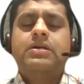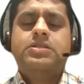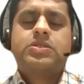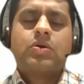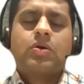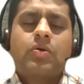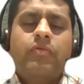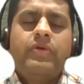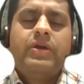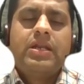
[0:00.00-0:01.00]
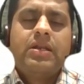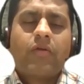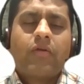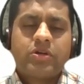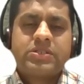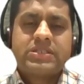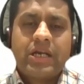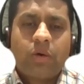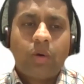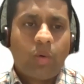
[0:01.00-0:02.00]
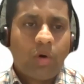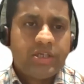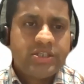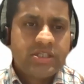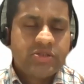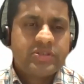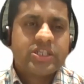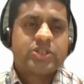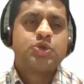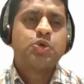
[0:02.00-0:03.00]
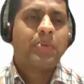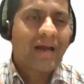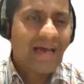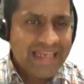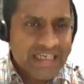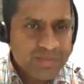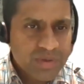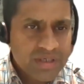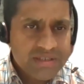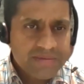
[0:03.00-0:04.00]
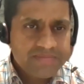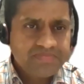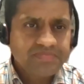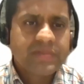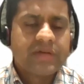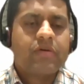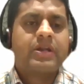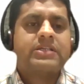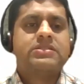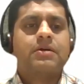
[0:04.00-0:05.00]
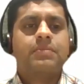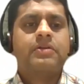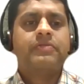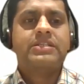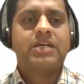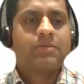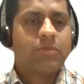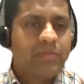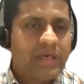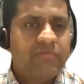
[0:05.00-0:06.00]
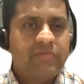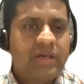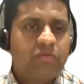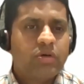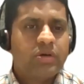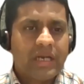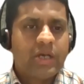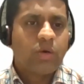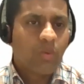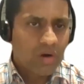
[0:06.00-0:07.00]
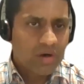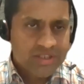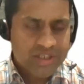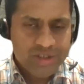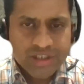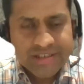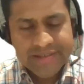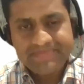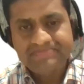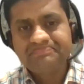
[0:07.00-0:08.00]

So we, of course, tend to avoid genes which are super highly expressed. For example, if it is albumin, we would tend to avoid such genes.